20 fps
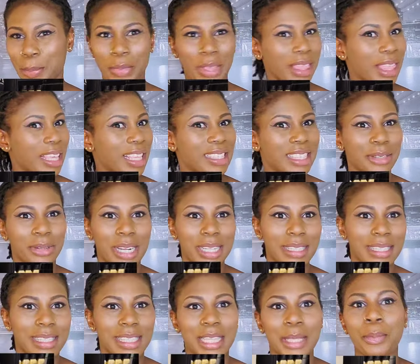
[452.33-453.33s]
I think it's the Red
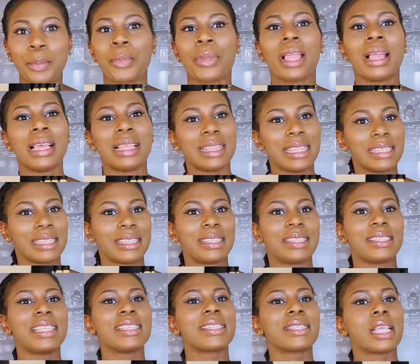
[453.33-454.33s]
Sea.
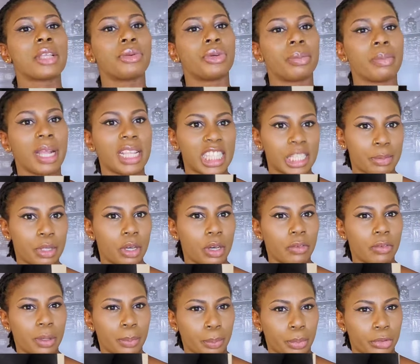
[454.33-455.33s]
Listen, this scent reminds me
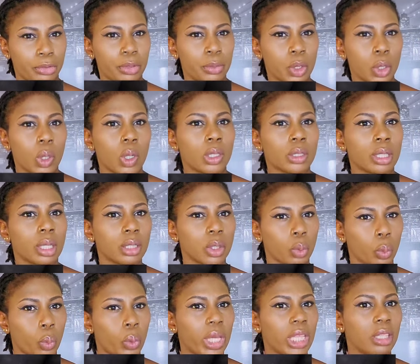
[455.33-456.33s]
of a perfume called The
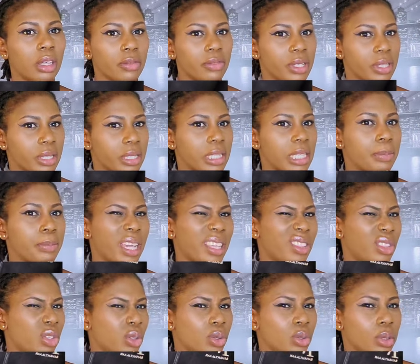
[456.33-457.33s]
Queen of the Sea by
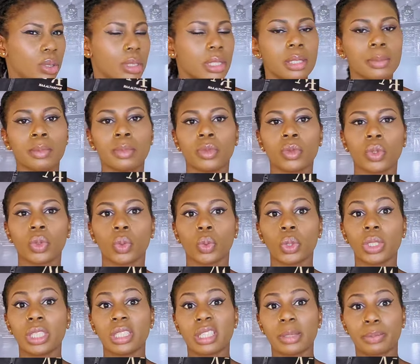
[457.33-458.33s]
New Notes,
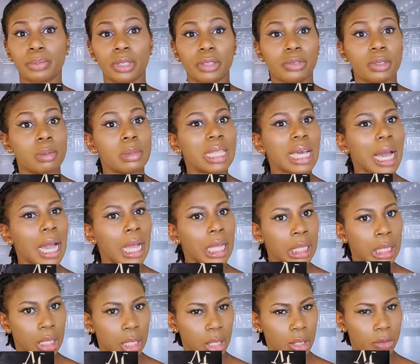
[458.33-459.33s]
which is a perfume that I
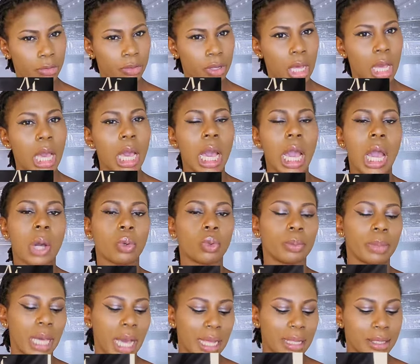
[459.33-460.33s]
love and will
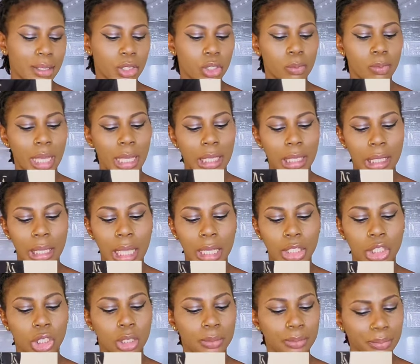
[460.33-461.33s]
be adding to my
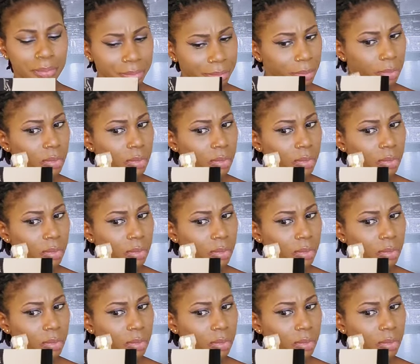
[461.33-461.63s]
collection.